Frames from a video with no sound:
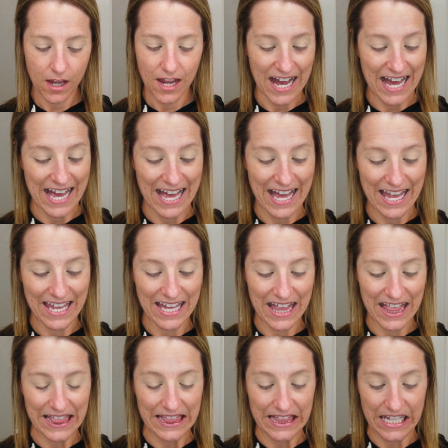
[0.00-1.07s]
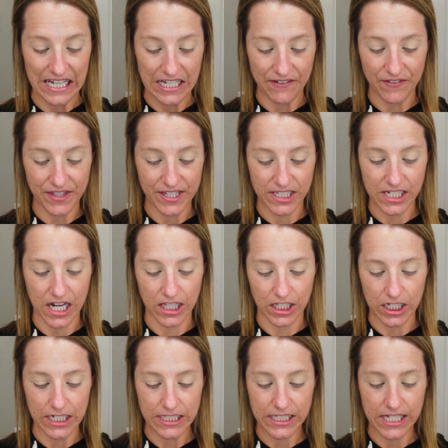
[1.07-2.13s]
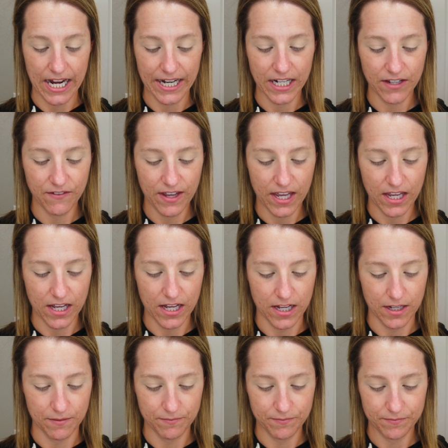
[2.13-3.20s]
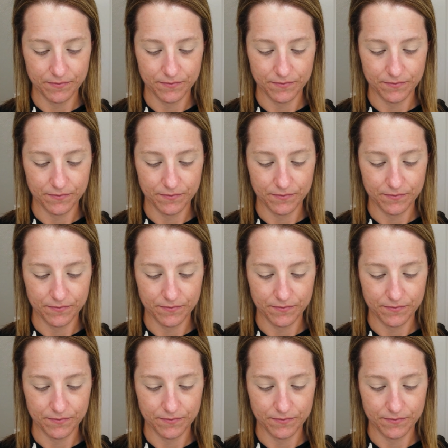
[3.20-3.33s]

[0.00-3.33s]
I love this color. It's kind of a,